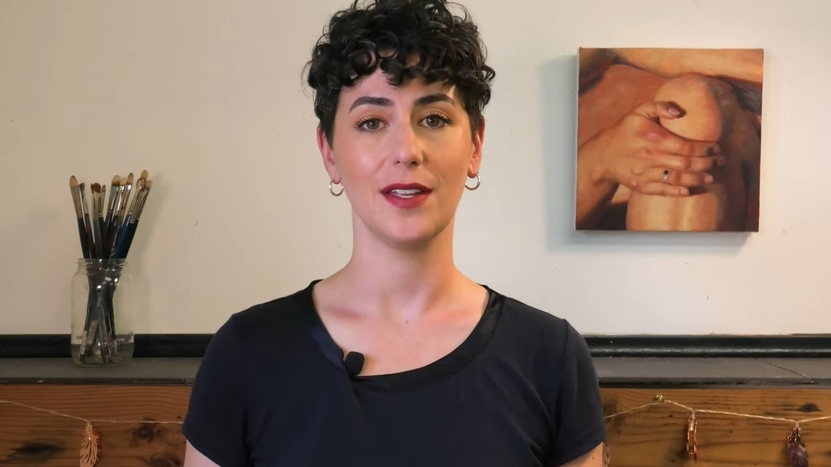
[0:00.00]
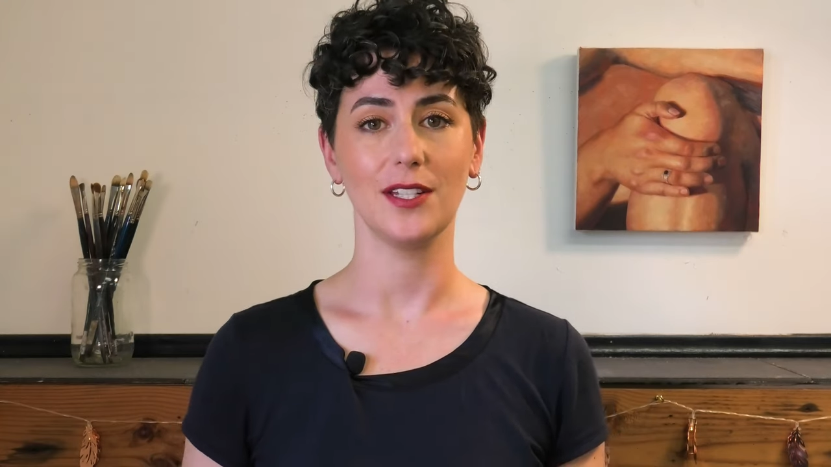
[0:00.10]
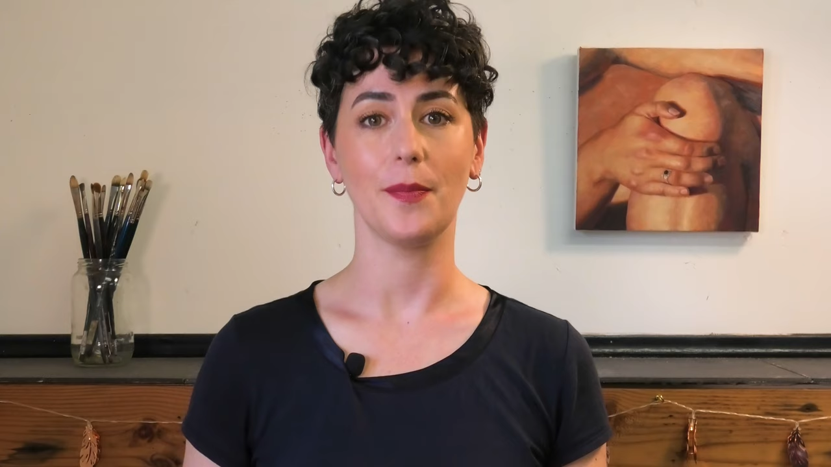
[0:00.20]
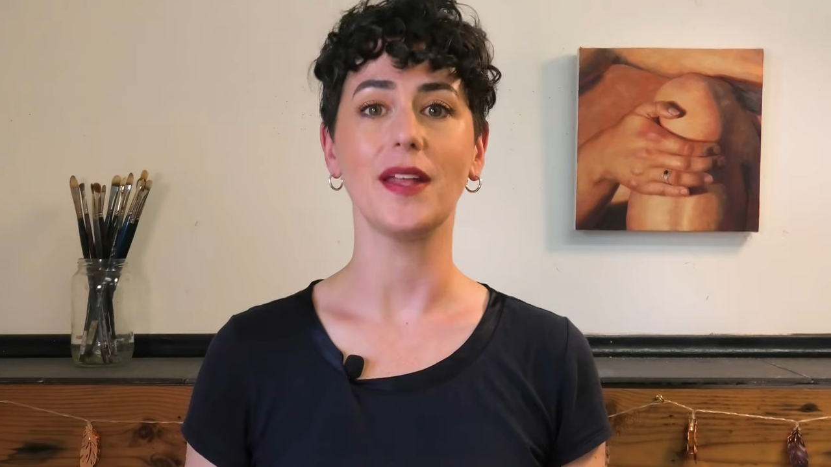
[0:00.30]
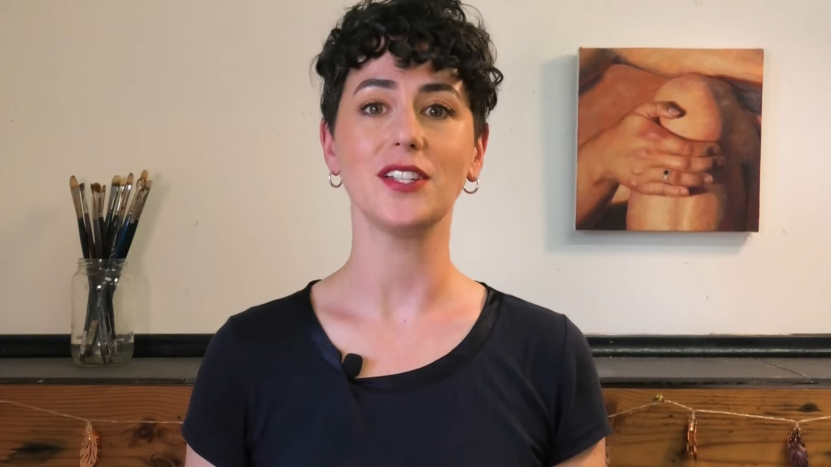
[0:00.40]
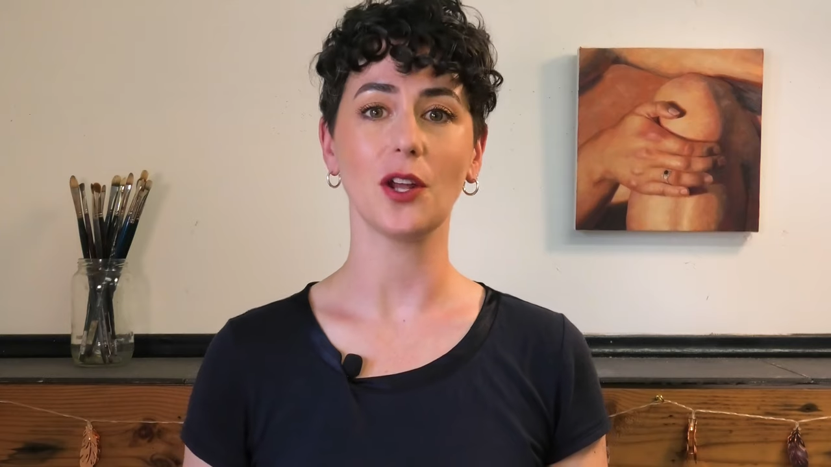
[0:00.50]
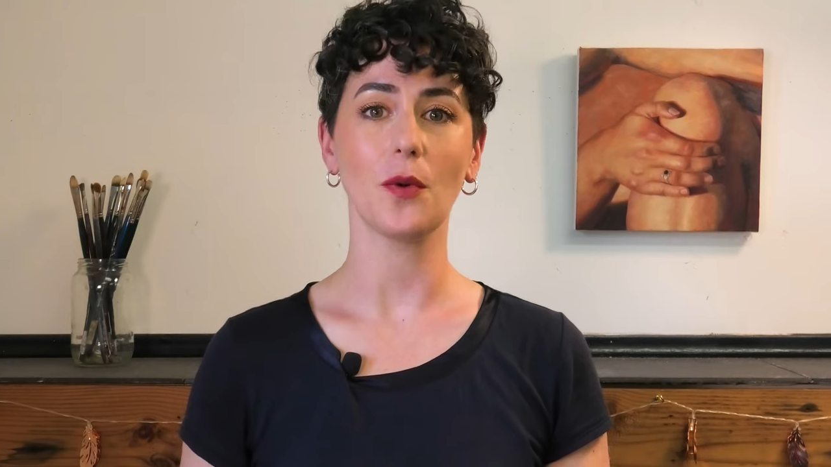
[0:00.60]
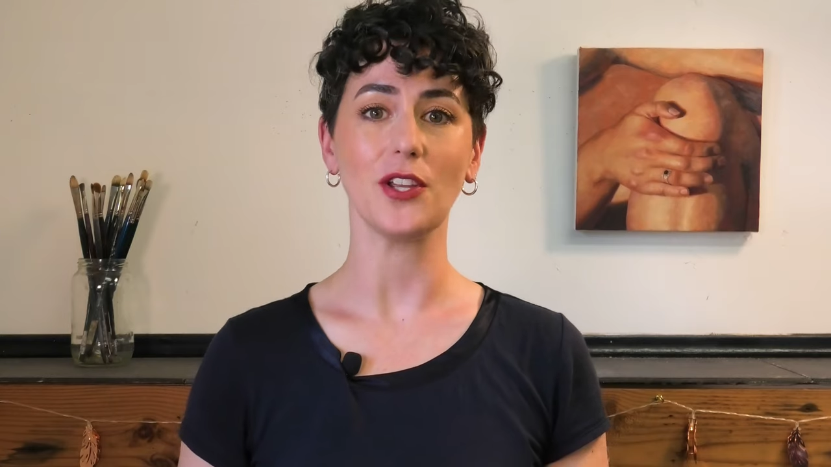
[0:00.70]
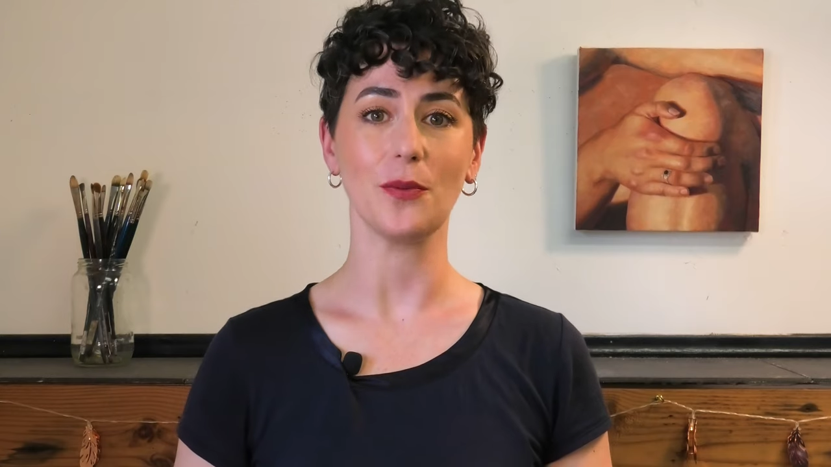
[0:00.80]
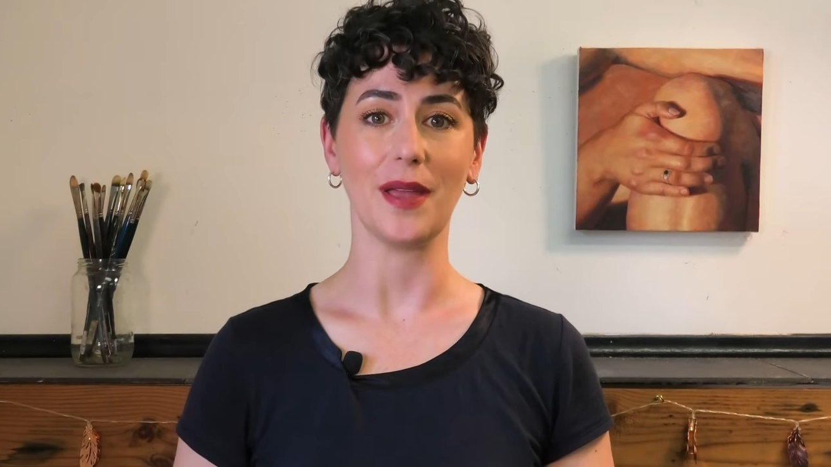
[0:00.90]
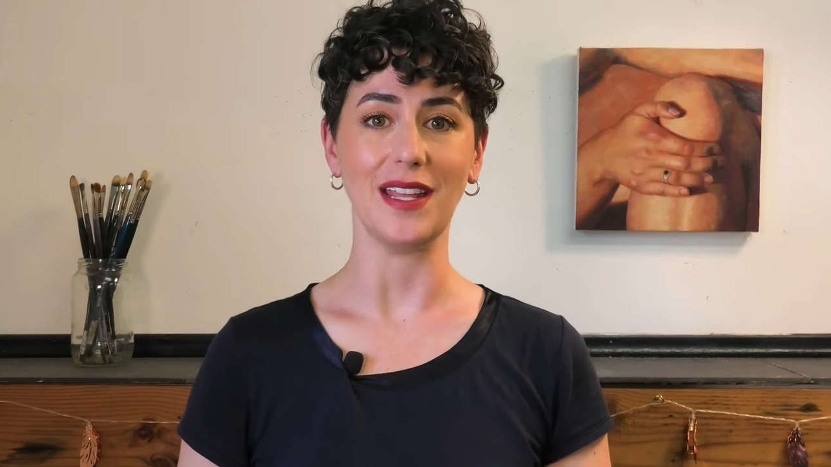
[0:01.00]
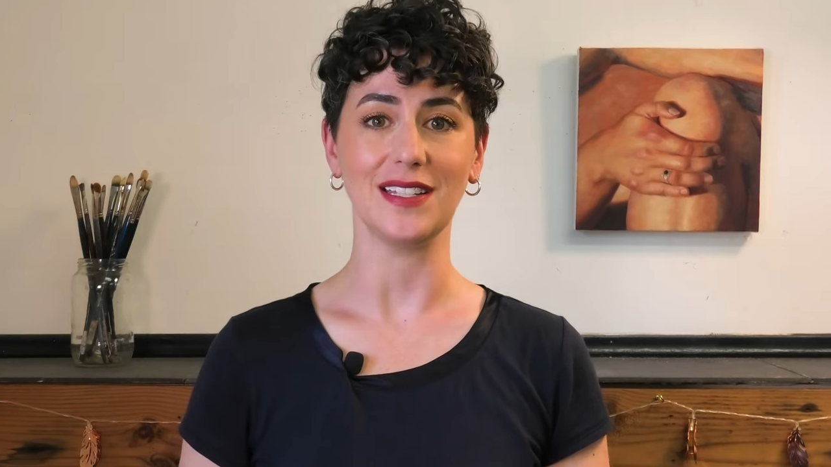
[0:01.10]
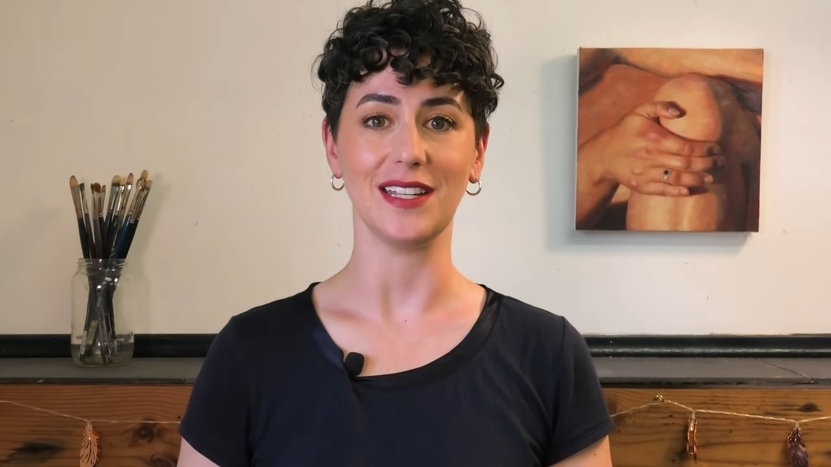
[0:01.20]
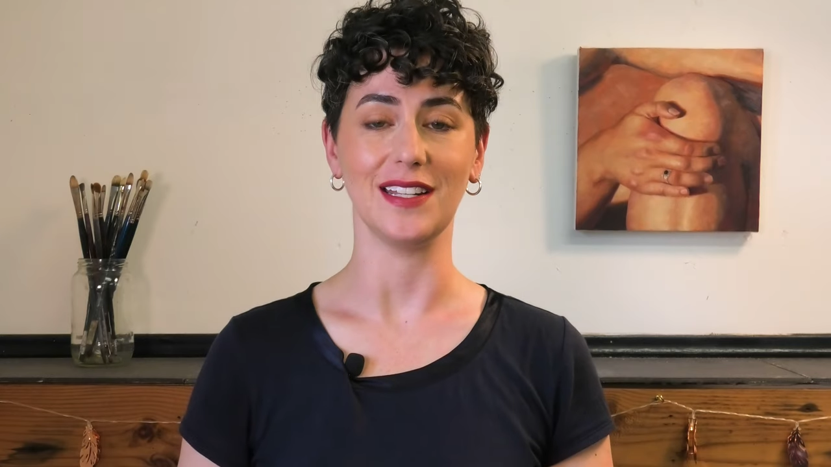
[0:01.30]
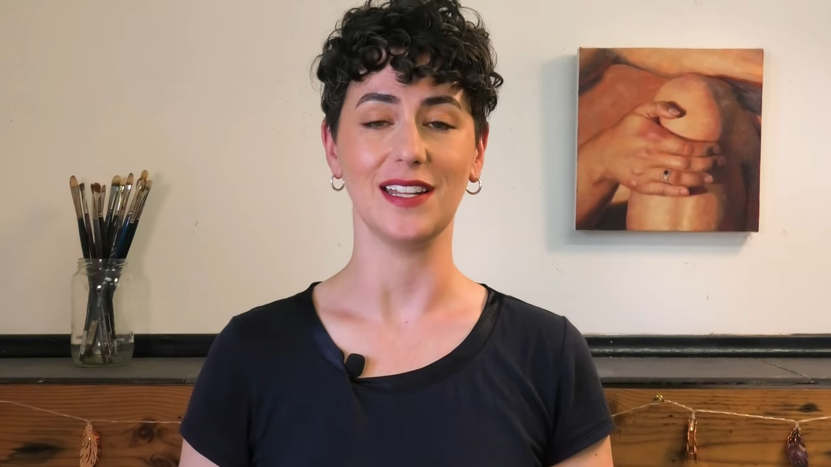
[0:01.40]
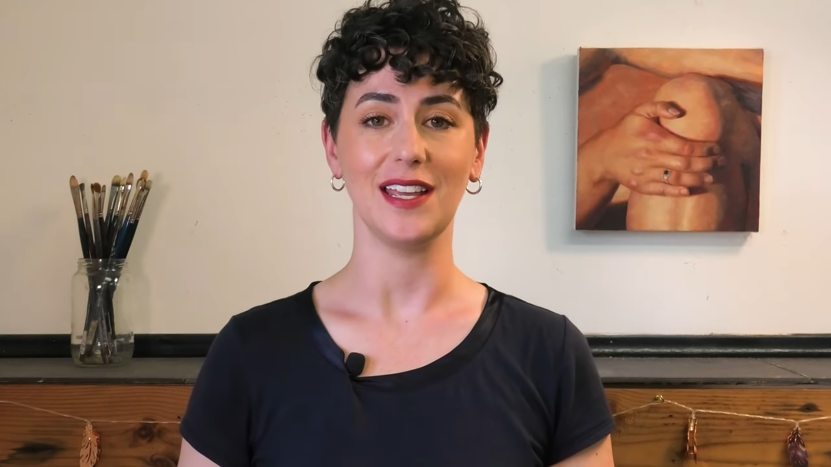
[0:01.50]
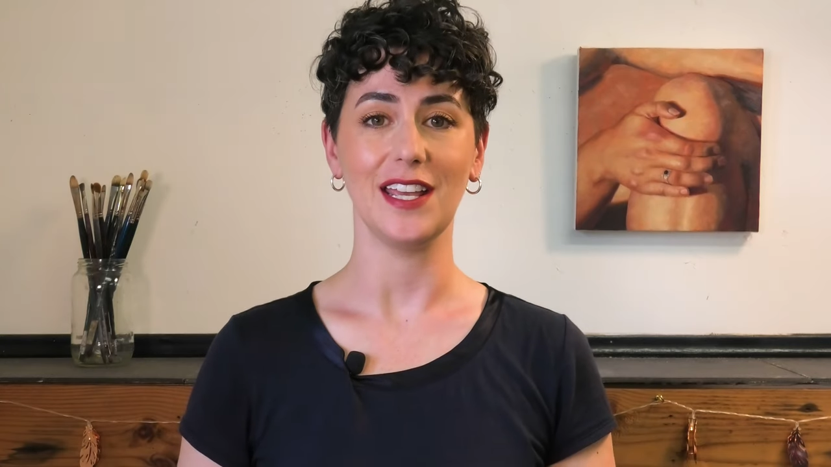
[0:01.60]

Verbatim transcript: Depending on what you're painting,